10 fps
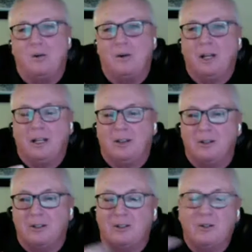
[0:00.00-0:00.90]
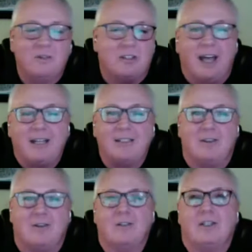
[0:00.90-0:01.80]
So there's two sides to
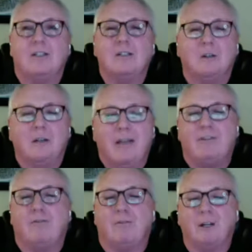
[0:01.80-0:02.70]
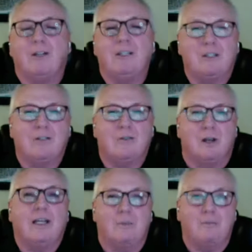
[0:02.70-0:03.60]
those things. So you have to really
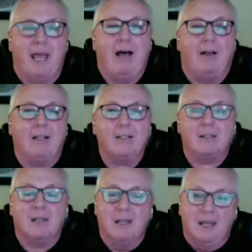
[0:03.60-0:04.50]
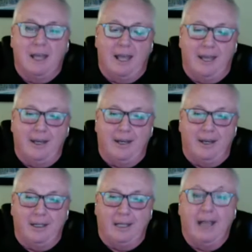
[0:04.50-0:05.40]
strike a balance and
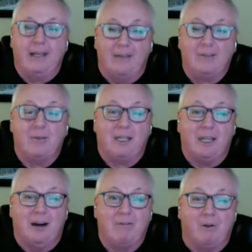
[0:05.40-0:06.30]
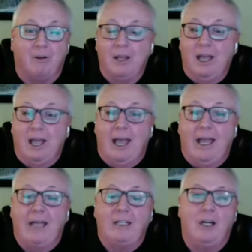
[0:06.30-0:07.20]
you have to be careful.
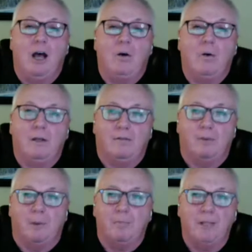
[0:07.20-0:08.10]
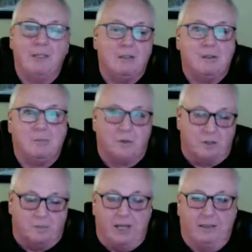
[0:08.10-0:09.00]
And, you know, from a business
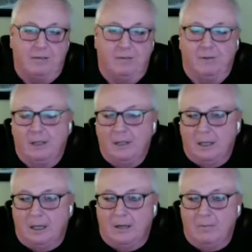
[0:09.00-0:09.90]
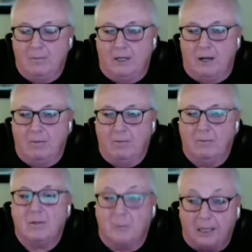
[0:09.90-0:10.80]
perspective, you know,
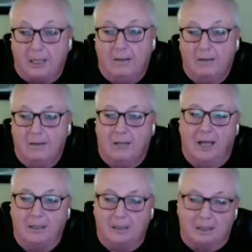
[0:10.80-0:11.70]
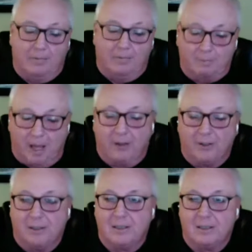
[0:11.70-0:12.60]
speaking not of
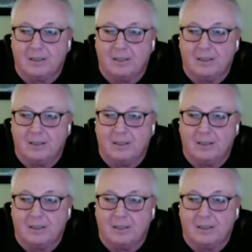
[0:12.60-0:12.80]
politics,